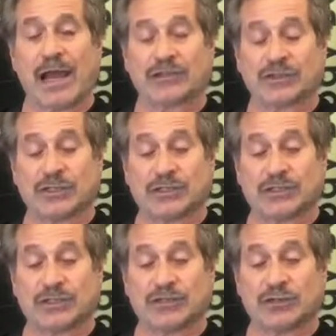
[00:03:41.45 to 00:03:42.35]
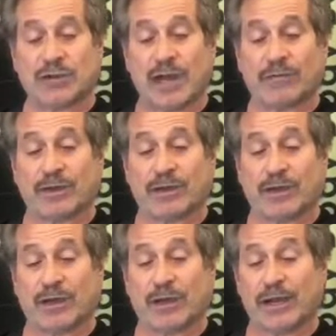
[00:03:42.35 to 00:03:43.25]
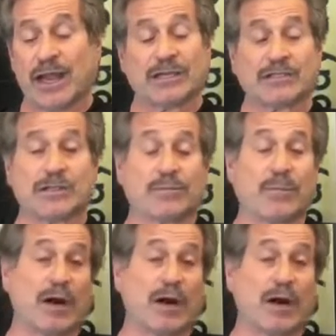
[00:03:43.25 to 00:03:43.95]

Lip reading: actually assist you in having an excellent